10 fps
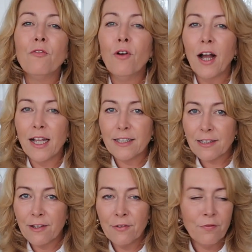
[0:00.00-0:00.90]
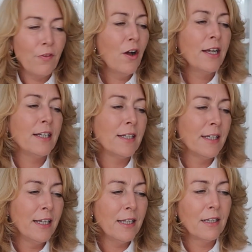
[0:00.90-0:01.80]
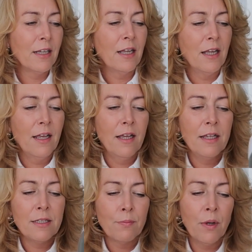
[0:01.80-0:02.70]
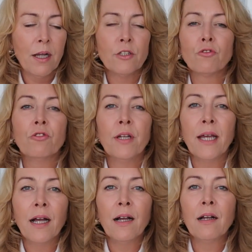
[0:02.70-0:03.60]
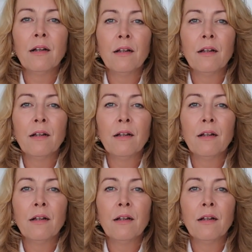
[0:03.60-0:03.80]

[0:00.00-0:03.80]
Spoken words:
Right, and finally is my Tria